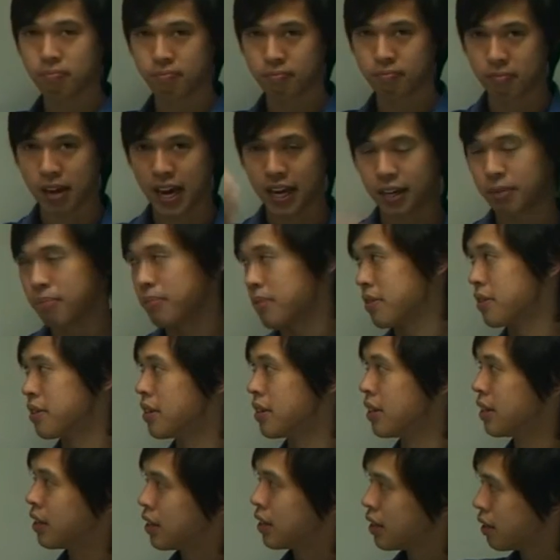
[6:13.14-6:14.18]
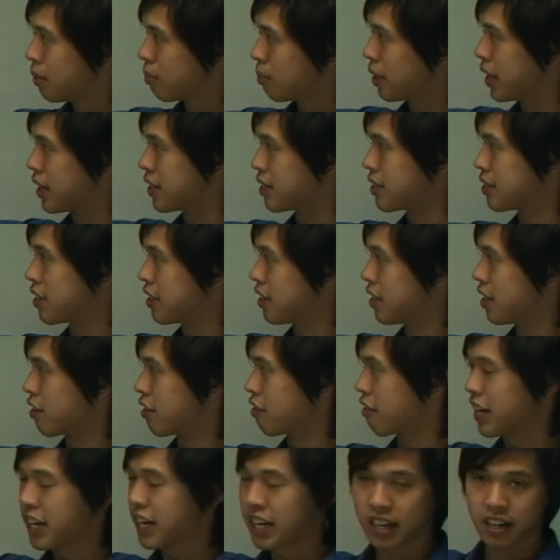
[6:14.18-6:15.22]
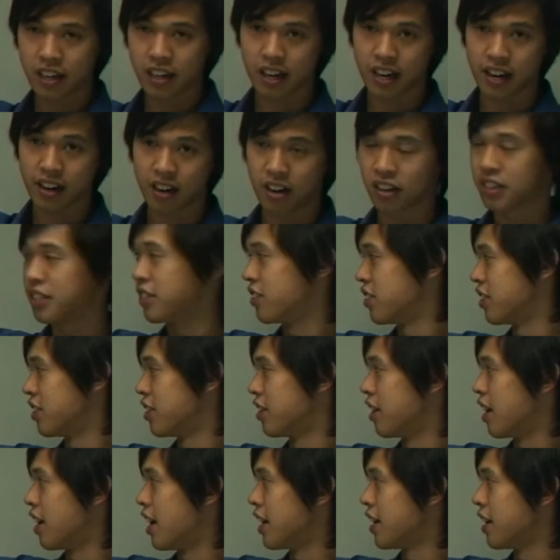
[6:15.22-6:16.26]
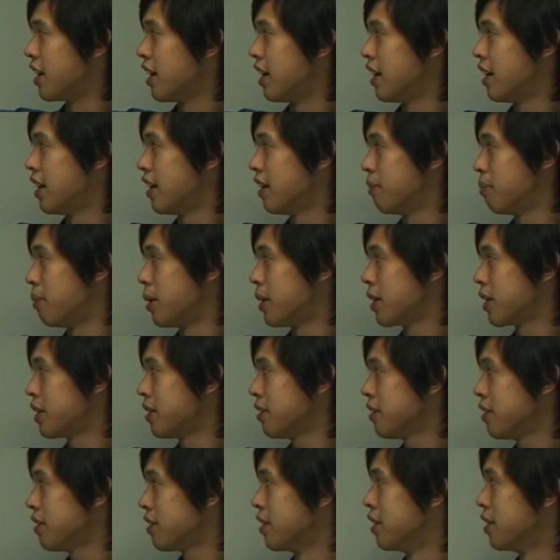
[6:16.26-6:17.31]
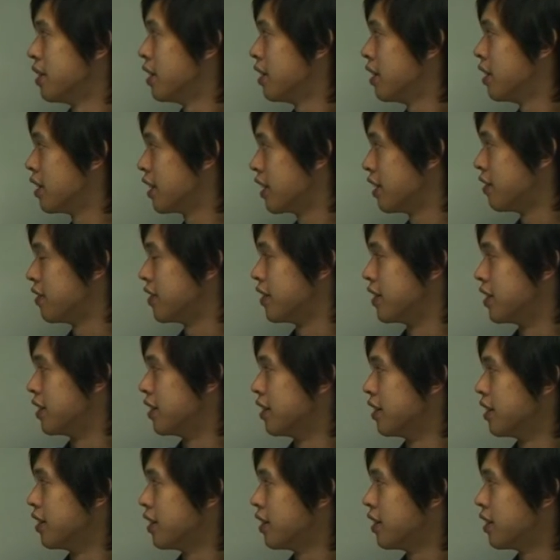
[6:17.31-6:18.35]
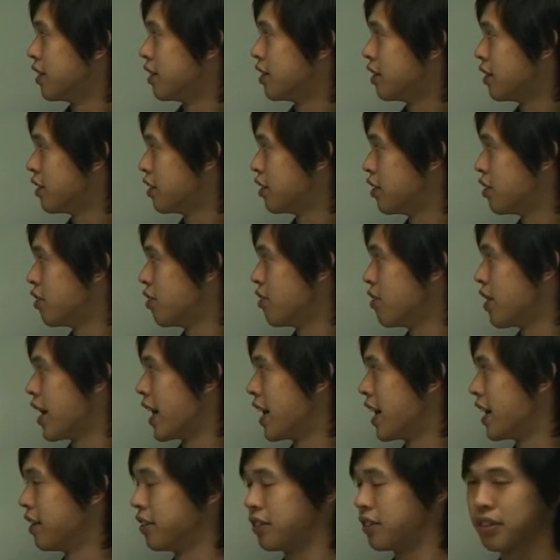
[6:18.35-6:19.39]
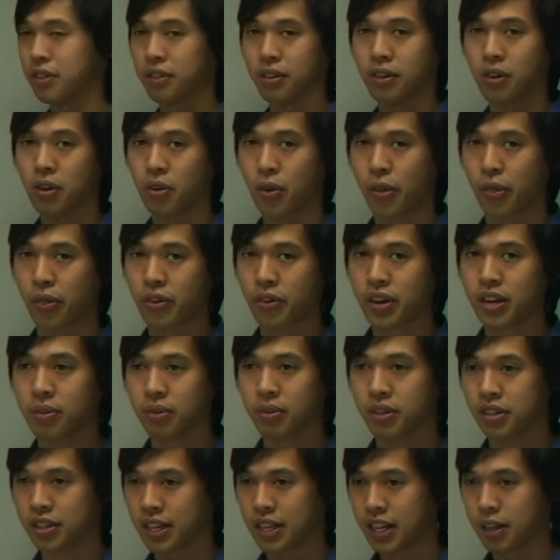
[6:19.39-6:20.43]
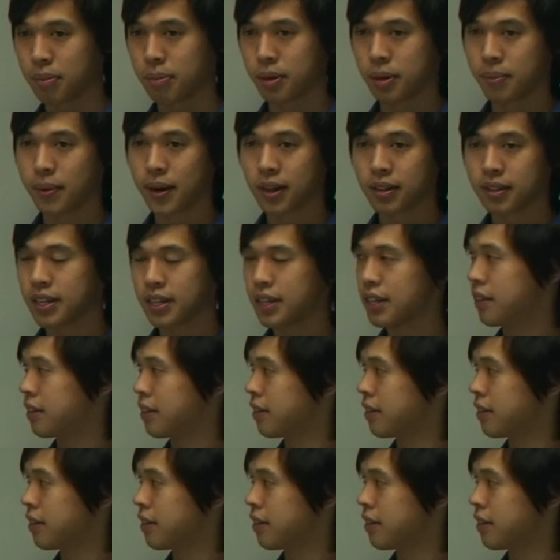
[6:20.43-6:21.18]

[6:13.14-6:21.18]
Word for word: atoms plus 3 oxygen molecules, gives you 2 Al2O3, which is aluminium oxide,